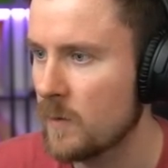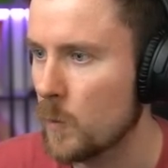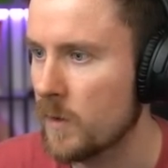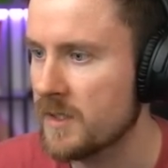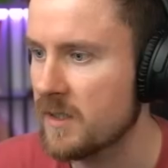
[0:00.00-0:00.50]

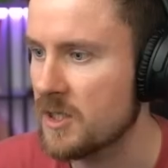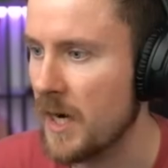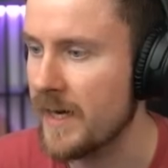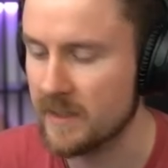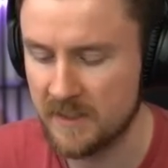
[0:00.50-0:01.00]
Where's the
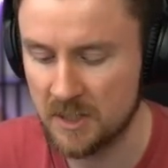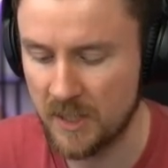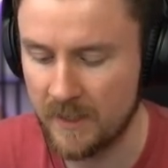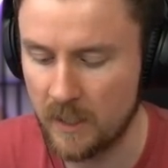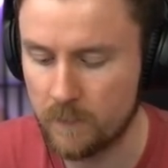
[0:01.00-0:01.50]
giant? Is the
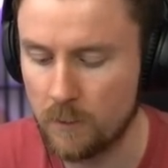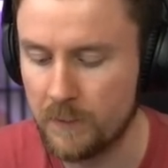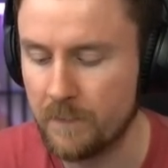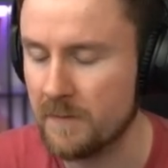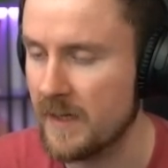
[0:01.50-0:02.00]
giant now
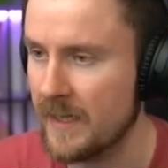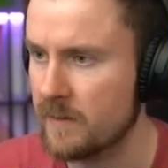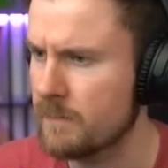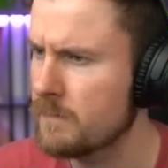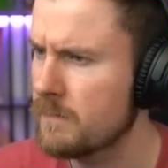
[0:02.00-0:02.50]
going for that
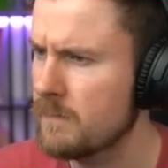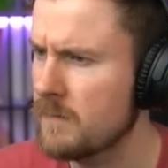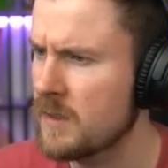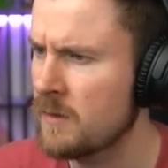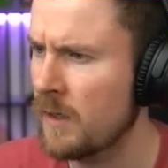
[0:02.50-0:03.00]

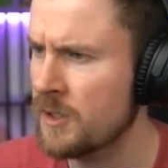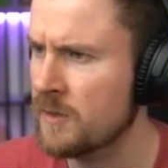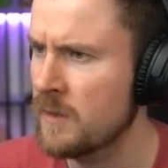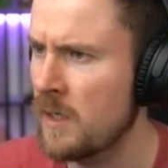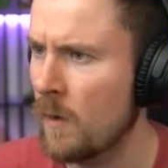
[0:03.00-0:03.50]

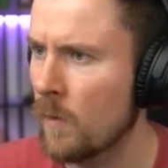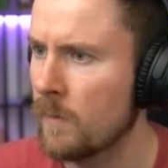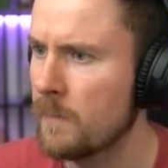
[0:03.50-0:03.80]
crush? No.